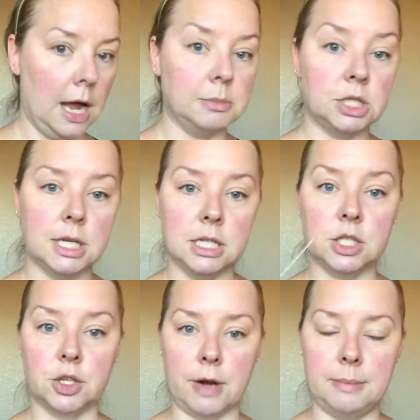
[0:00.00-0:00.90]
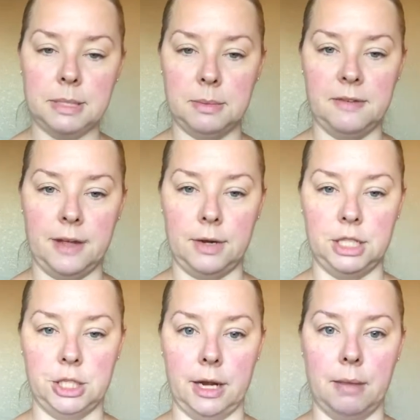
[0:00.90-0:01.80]
I'm just going to scrape some of the
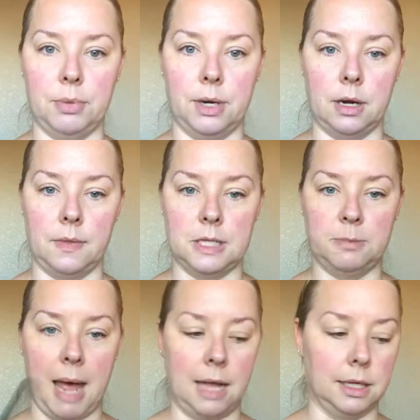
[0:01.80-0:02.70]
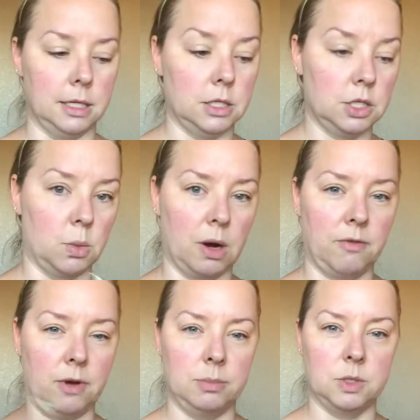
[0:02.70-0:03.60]
foundation and put it on this palette to
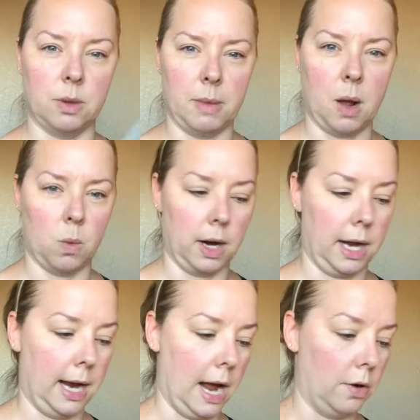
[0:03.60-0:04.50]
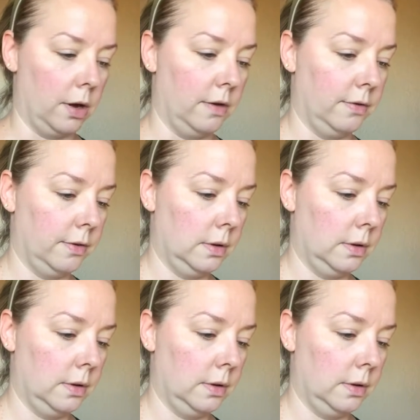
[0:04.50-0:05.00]
work from, so I'm not working out of.